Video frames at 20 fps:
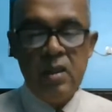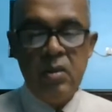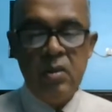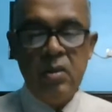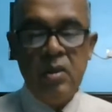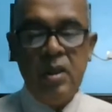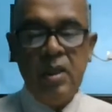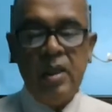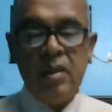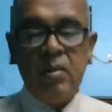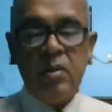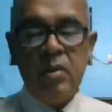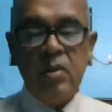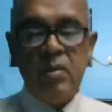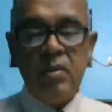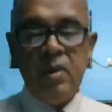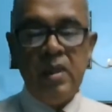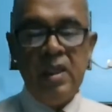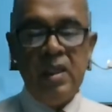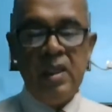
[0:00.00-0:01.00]
to the
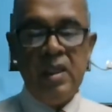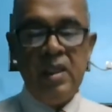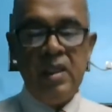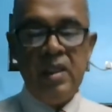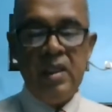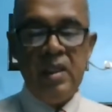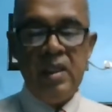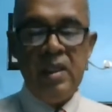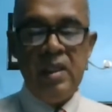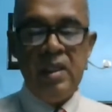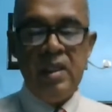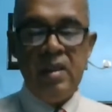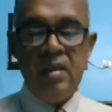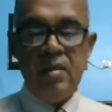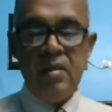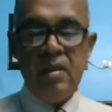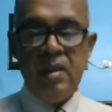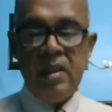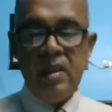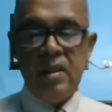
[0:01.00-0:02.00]
appropriate
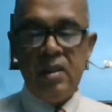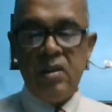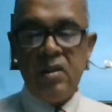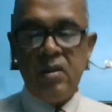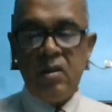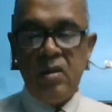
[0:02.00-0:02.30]
intravenous